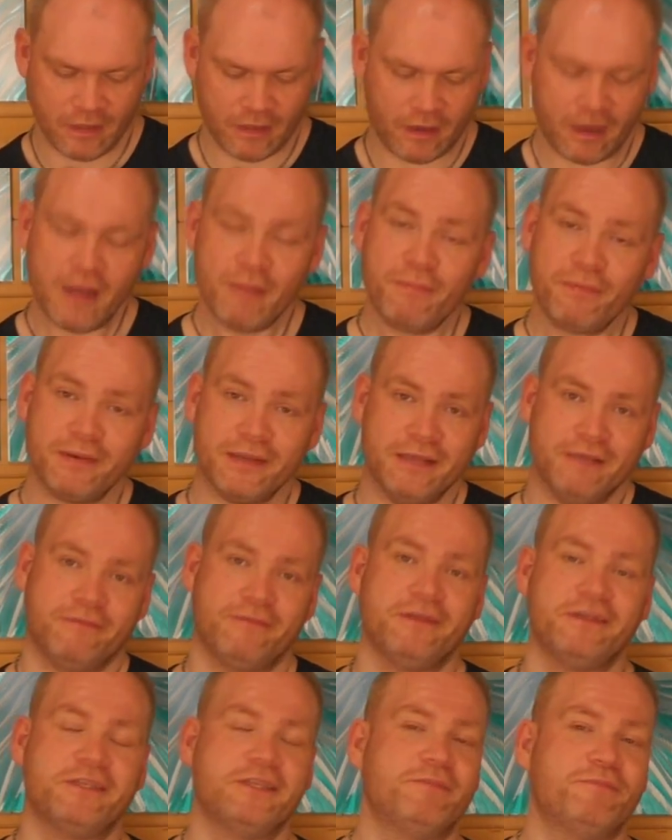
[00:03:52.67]
I believe
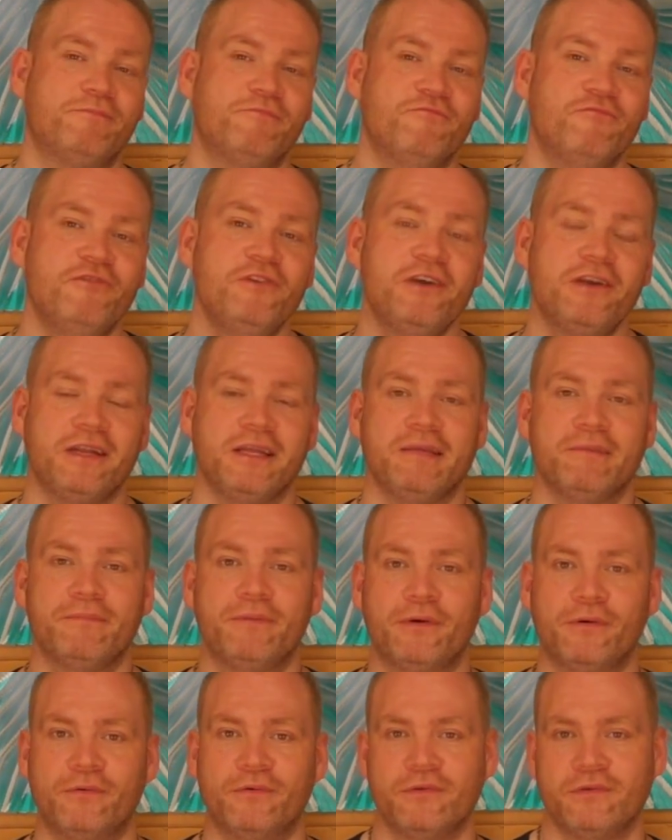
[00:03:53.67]
this is really
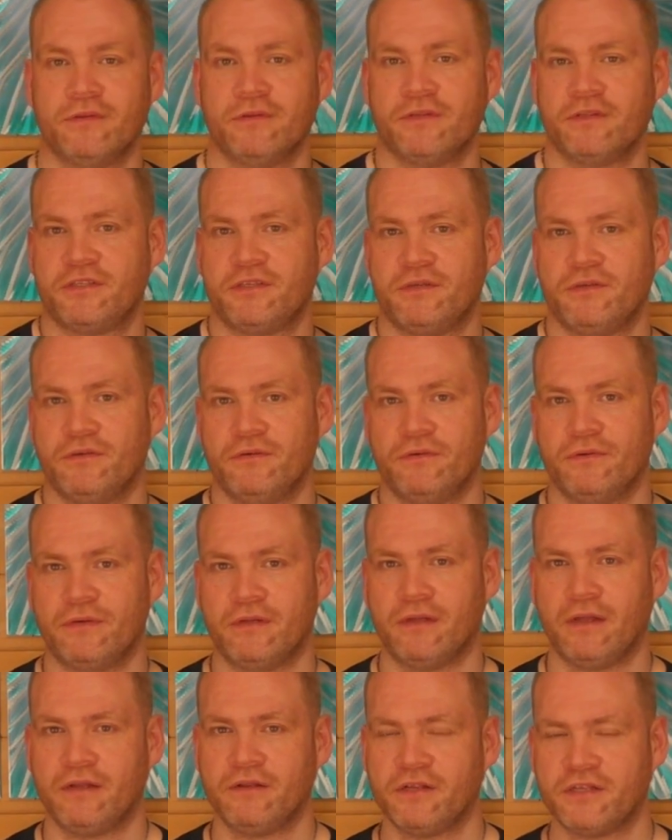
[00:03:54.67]
important to
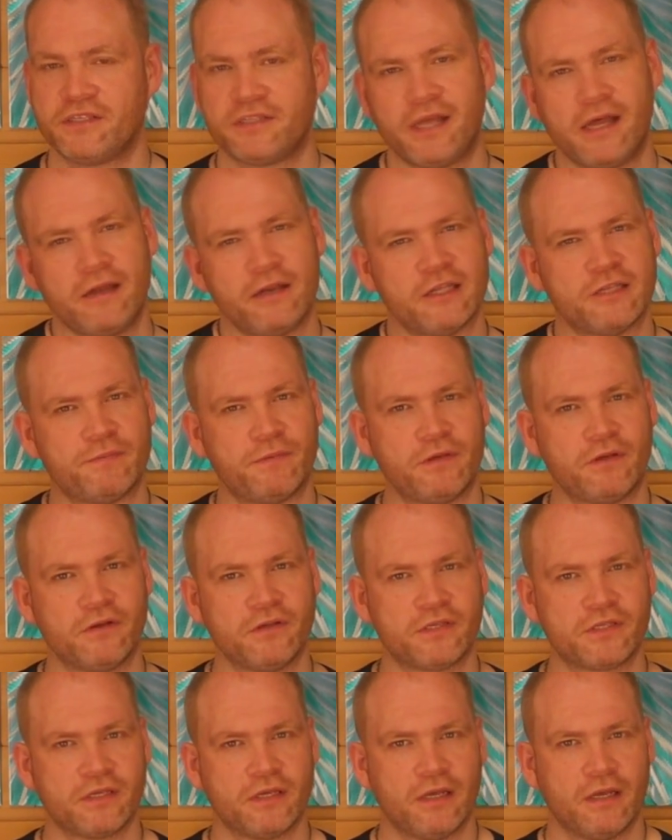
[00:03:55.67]
understand this
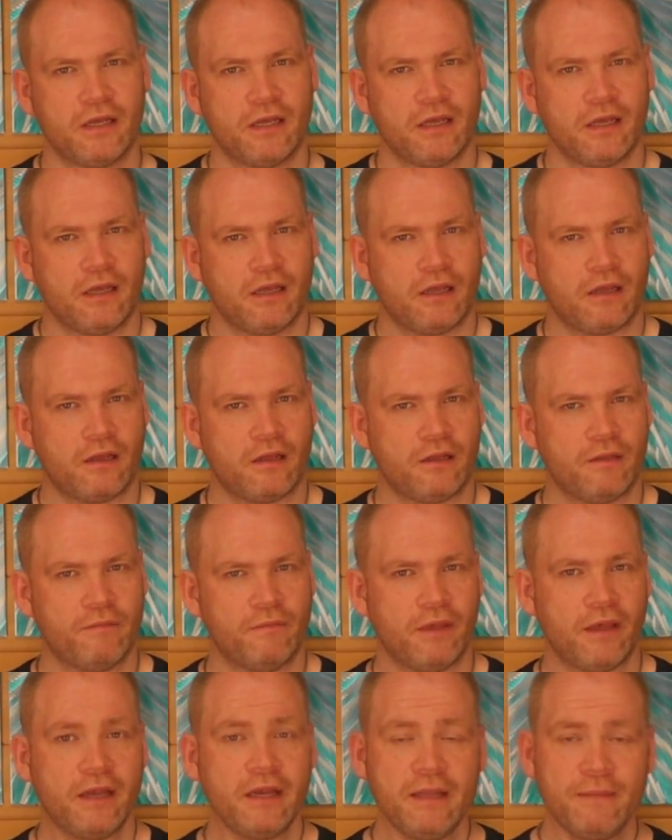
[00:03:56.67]
because
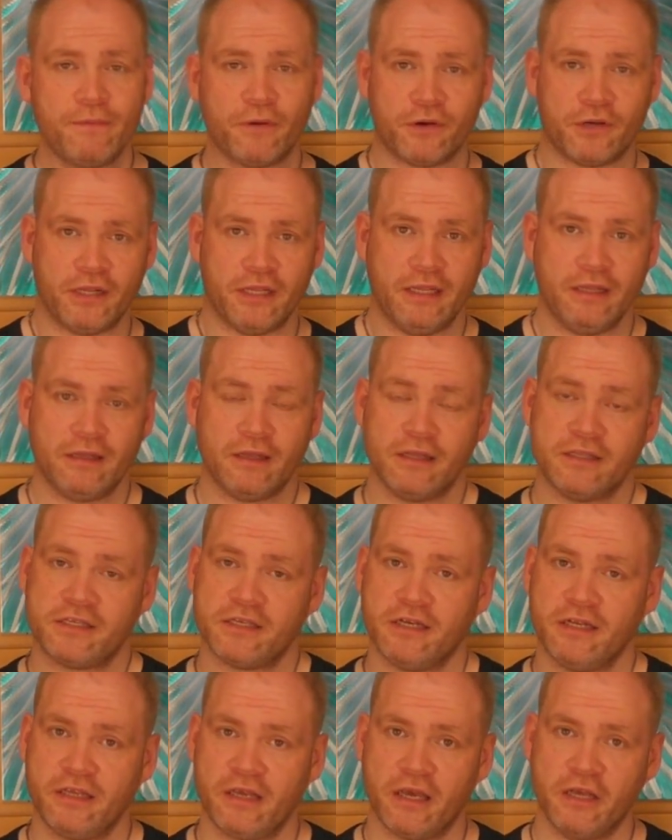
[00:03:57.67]
anybody at
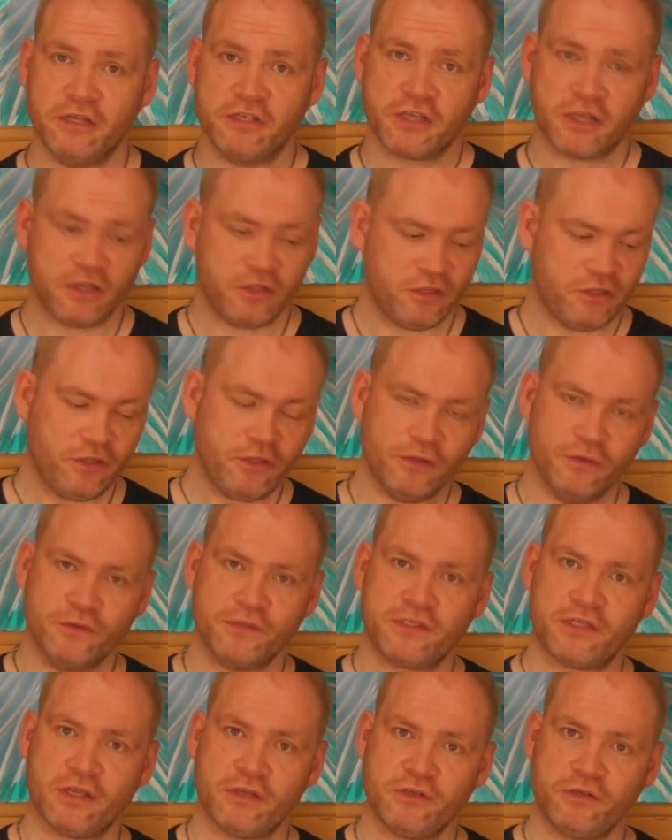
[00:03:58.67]
any age can
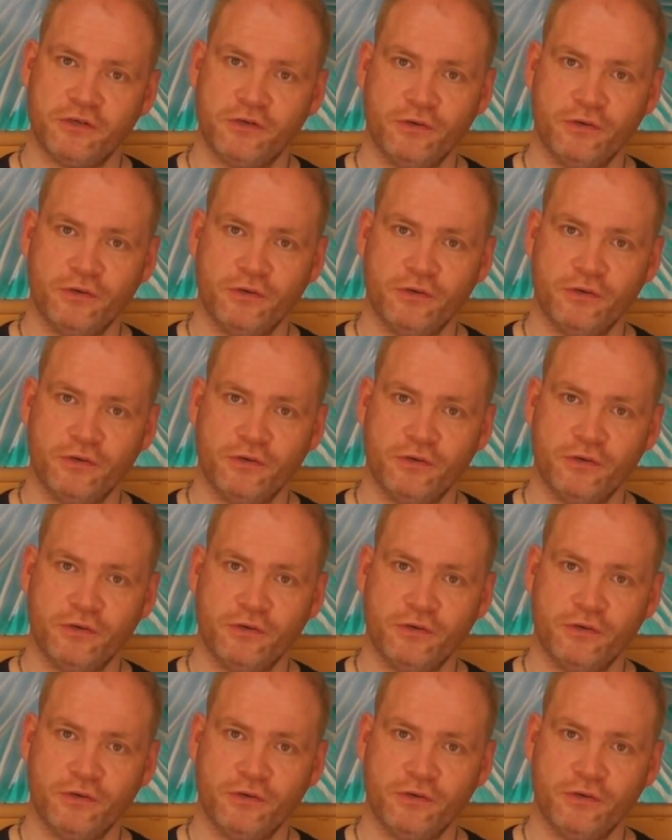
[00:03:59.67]
use such